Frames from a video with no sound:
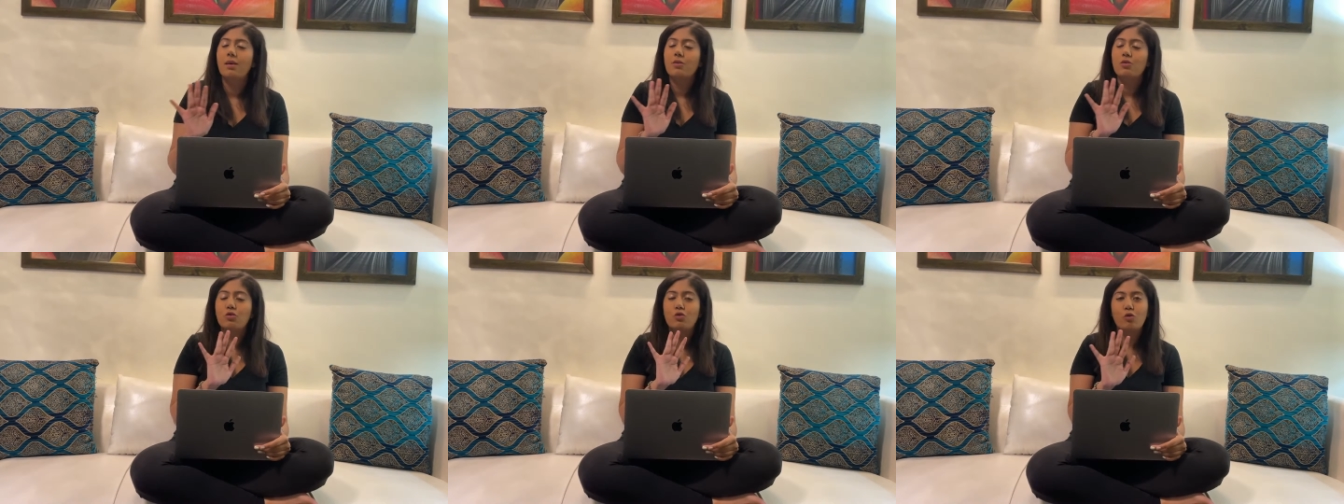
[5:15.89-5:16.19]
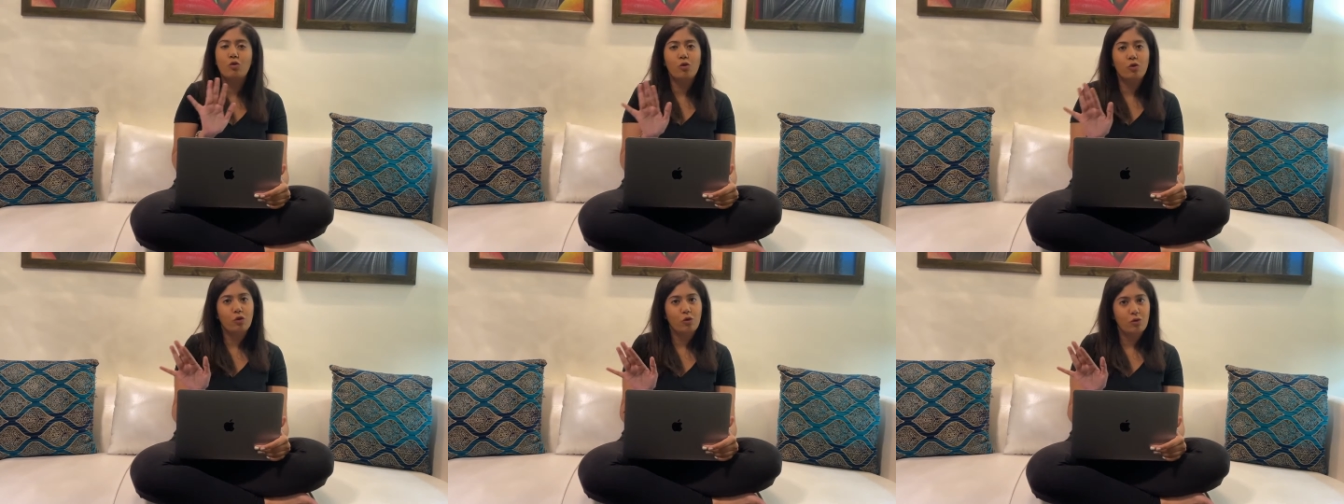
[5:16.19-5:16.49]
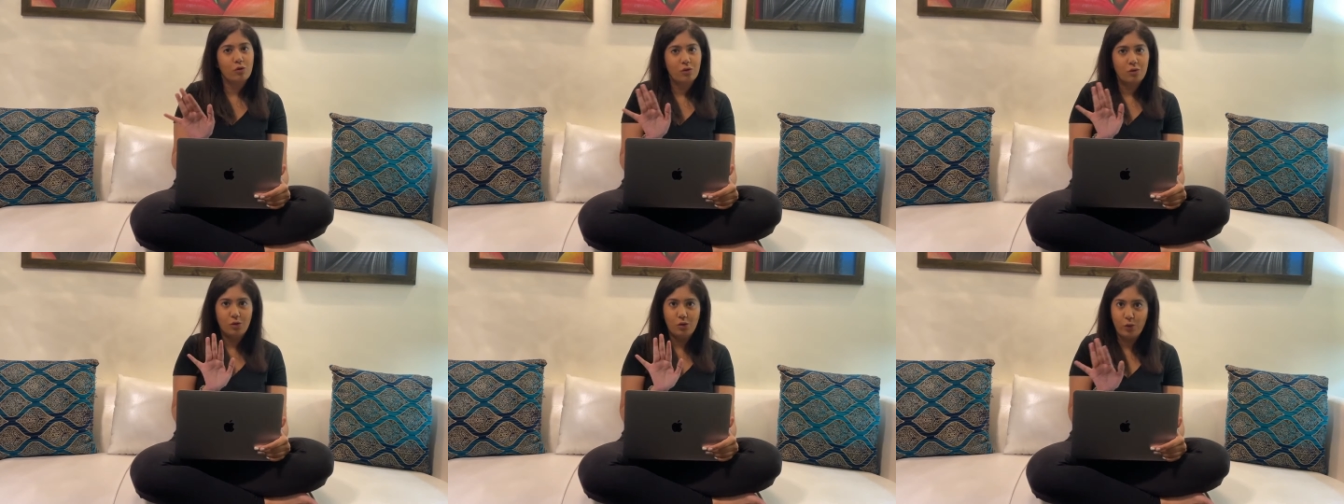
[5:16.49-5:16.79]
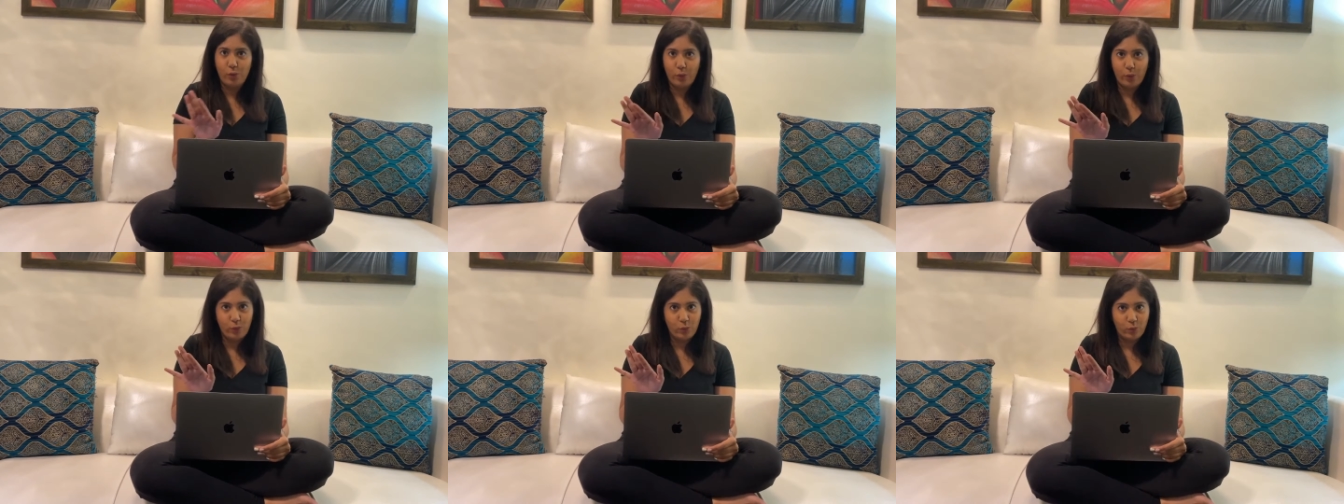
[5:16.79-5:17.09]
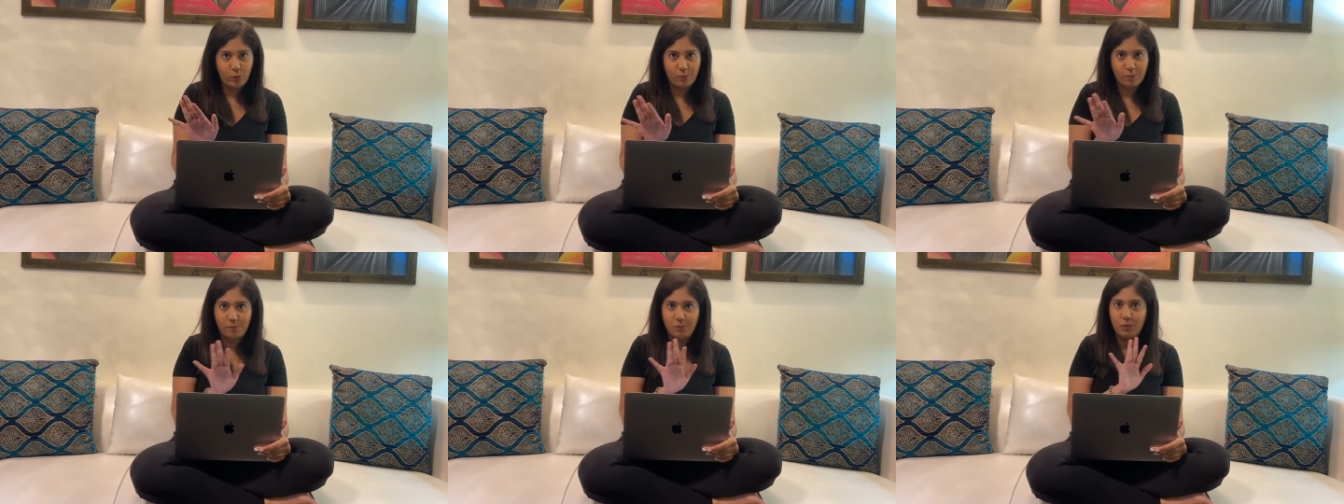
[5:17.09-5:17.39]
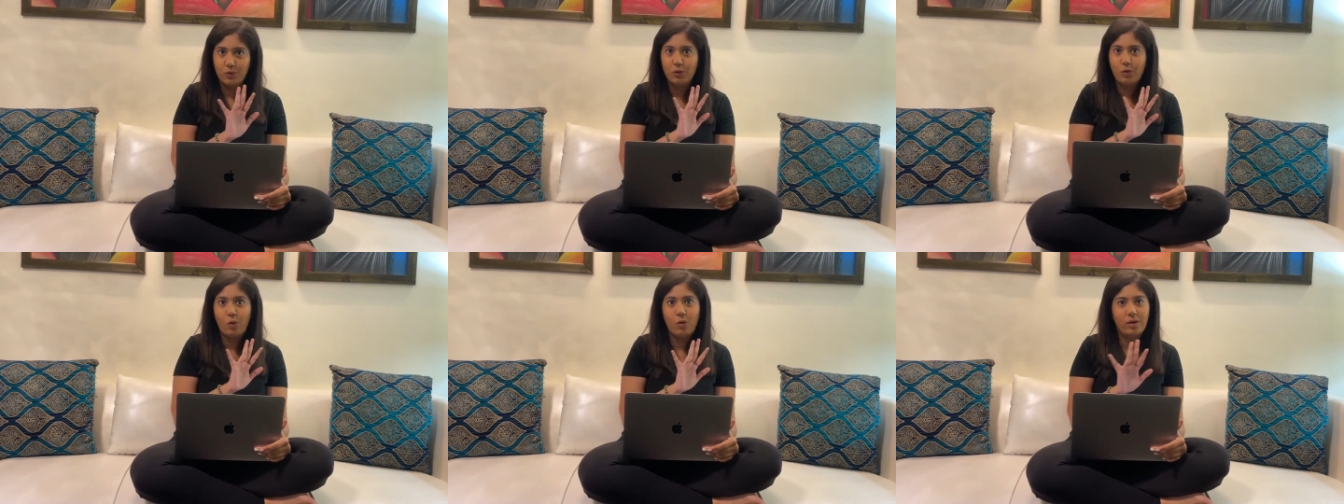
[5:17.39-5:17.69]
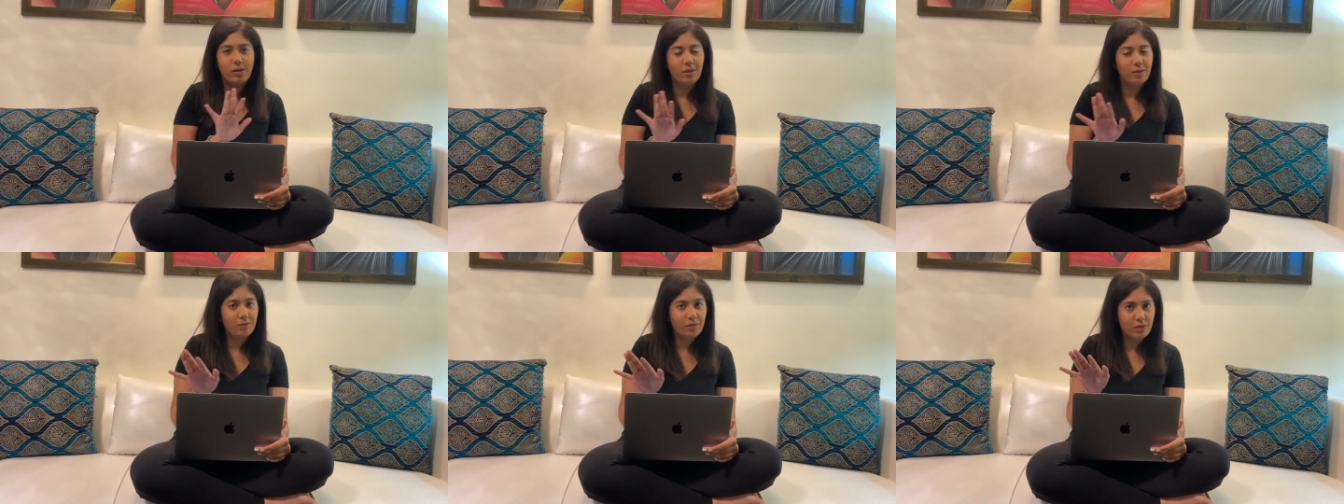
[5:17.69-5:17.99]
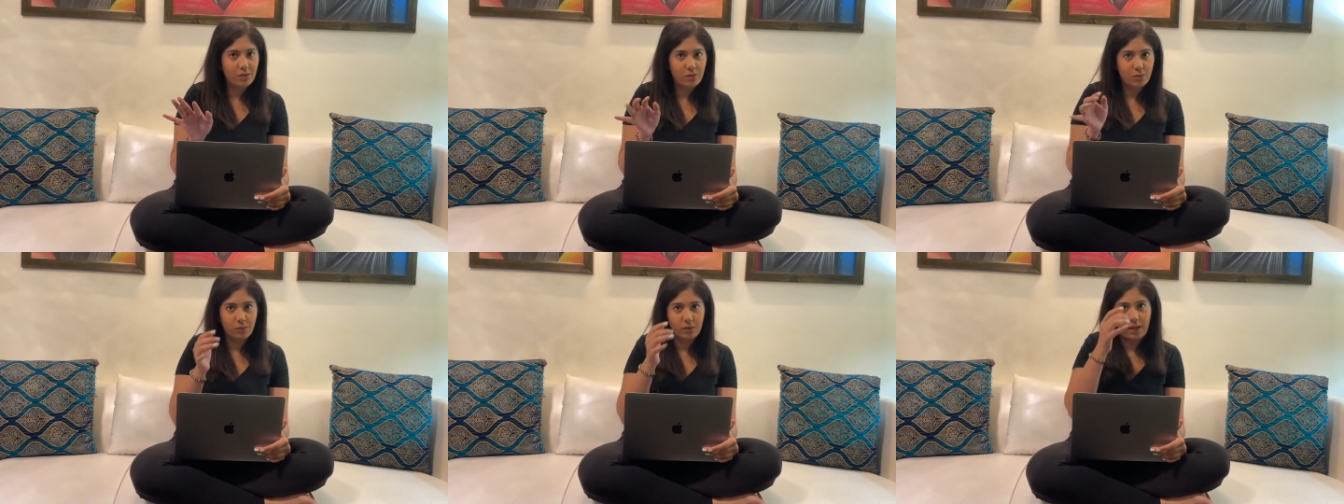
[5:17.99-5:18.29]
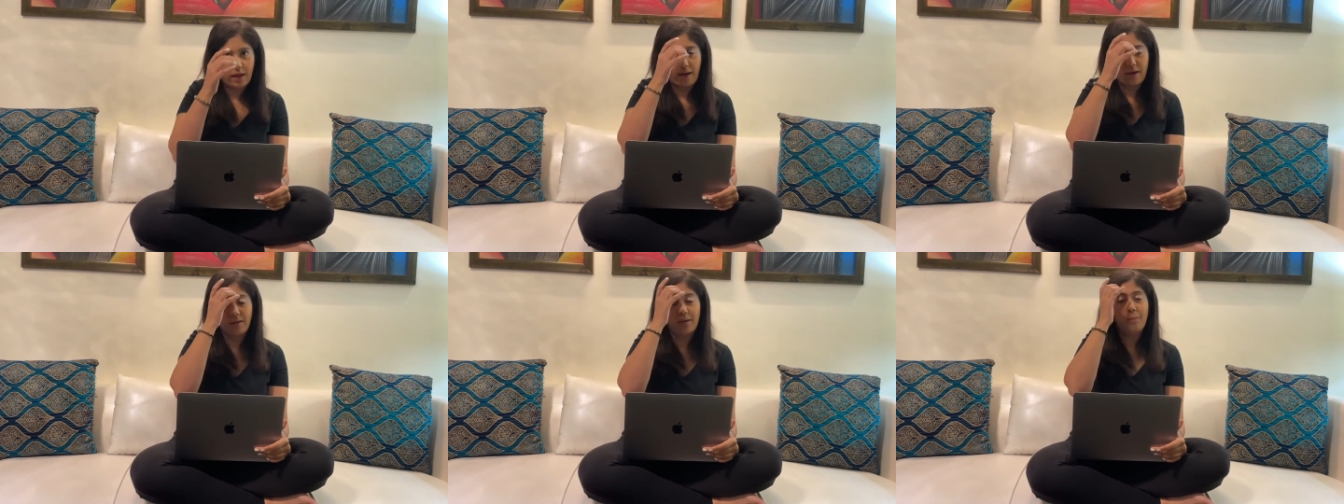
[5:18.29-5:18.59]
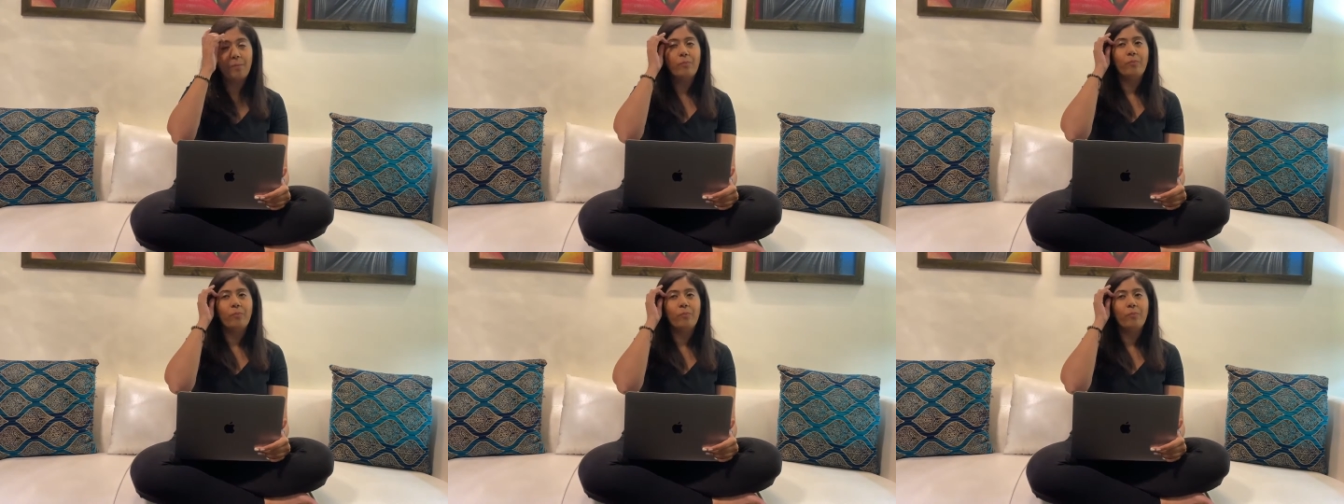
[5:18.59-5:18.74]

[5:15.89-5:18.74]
So no, no, don't even do that.